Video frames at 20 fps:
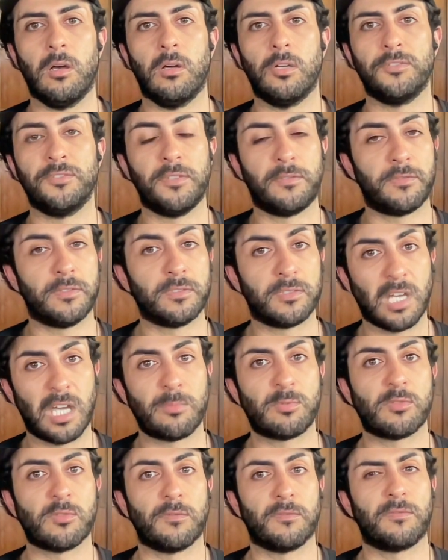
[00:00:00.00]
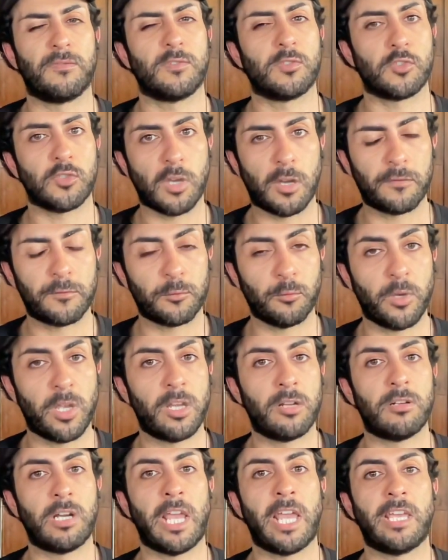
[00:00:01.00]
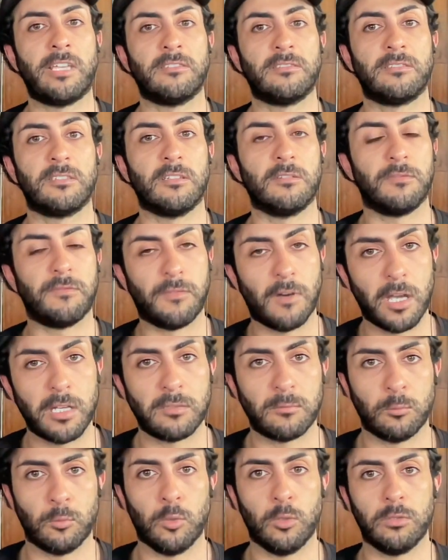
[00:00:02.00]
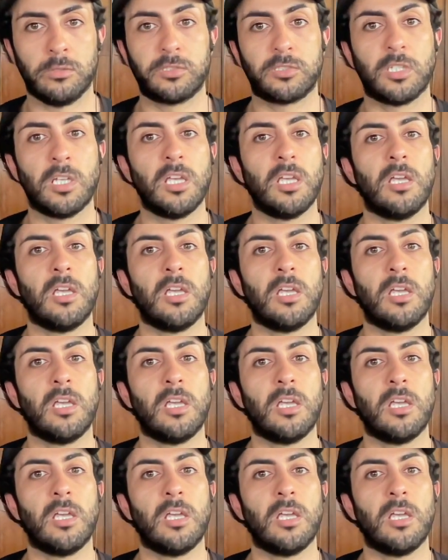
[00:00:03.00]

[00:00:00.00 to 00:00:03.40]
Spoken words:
different types of software and firewalls,